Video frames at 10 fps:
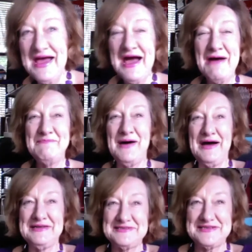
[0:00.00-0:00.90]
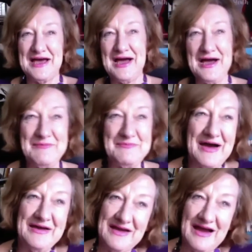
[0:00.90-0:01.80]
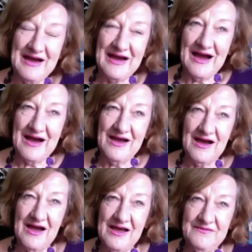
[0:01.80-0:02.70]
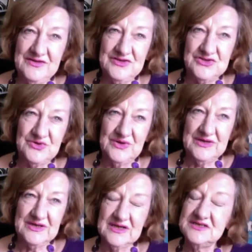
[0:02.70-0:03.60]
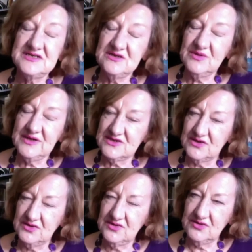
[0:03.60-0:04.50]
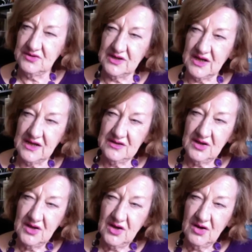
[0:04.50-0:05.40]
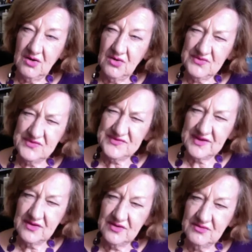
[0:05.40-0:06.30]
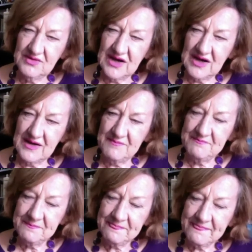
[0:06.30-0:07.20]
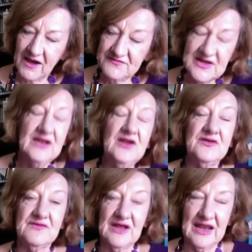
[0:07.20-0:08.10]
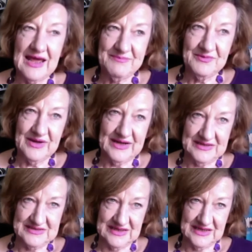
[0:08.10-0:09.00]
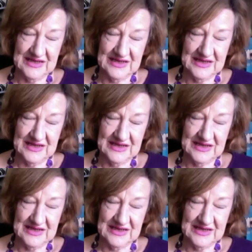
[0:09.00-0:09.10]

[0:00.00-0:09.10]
But I have enjoyed continuing to learn, and also I've done a lot of collaborating,